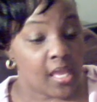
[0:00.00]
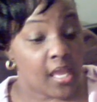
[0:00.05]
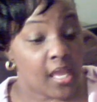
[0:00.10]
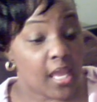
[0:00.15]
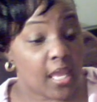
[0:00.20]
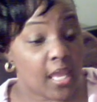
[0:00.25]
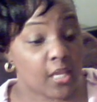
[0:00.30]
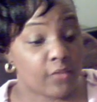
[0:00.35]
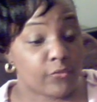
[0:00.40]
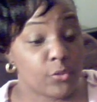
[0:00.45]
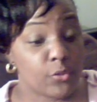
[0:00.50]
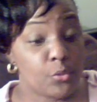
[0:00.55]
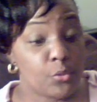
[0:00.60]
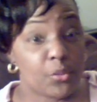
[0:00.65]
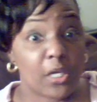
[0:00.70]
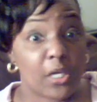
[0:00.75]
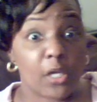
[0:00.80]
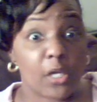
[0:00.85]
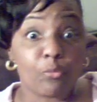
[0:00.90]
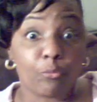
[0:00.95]
And if you
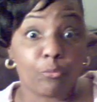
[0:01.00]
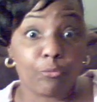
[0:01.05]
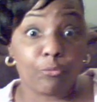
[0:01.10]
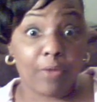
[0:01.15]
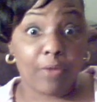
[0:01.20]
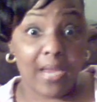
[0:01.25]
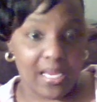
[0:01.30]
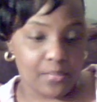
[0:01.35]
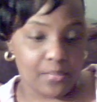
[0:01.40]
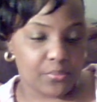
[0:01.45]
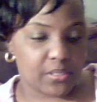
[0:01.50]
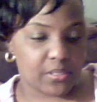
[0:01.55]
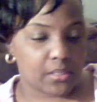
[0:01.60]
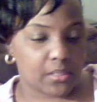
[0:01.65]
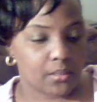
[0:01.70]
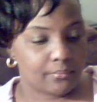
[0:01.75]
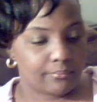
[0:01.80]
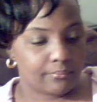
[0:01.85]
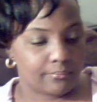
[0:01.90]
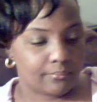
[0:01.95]
get raped
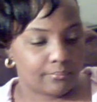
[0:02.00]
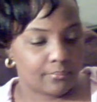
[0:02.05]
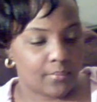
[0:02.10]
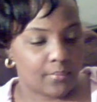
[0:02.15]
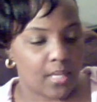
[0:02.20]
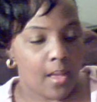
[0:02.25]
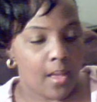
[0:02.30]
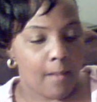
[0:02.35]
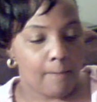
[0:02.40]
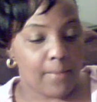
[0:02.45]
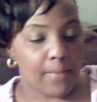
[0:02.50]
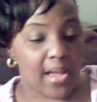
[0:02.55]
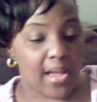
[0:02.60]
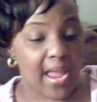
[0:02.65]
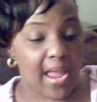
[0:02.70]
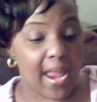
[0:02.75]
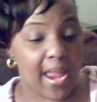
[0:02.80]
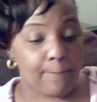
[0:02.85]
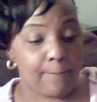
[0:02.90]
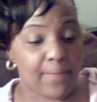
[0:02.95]

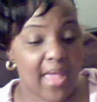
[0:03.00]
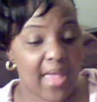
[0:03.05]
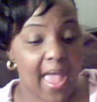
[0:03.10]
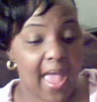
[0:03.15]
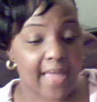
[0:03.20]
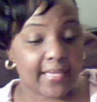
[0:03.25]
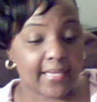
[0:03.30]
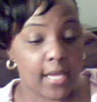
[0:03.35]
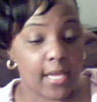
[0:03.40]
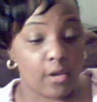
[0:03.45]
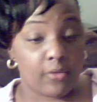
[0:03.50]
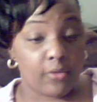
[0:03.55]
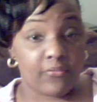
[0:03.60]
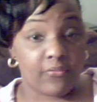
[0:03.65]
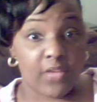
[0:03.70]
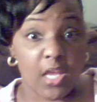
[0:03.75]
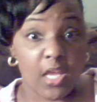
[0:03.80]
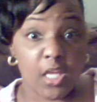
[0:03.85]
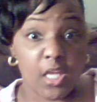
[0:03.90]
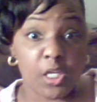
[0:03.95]
by a pack
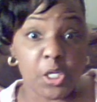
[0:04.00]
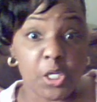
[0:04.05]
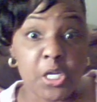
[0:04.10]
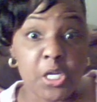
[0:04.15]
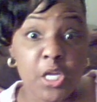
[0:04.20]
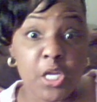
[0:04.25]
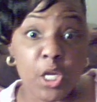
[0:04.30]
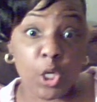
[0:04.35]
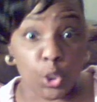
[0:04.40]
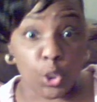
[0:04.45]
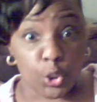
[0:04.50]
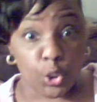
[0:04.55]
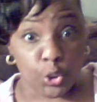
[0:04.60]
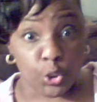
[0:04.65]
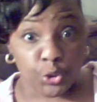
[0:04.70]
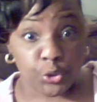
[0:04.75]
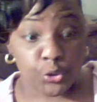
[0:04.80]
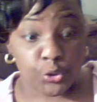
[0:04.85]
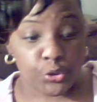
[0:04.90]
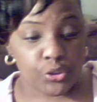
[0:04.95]
of
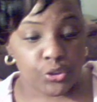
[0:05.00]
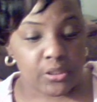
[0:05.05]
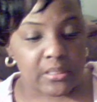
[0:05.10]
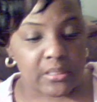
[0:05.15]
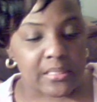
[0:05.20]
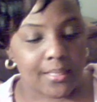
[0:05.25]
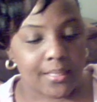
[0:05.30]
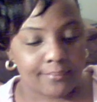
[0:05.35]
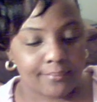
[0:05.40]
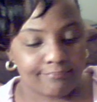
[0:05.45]
niggers,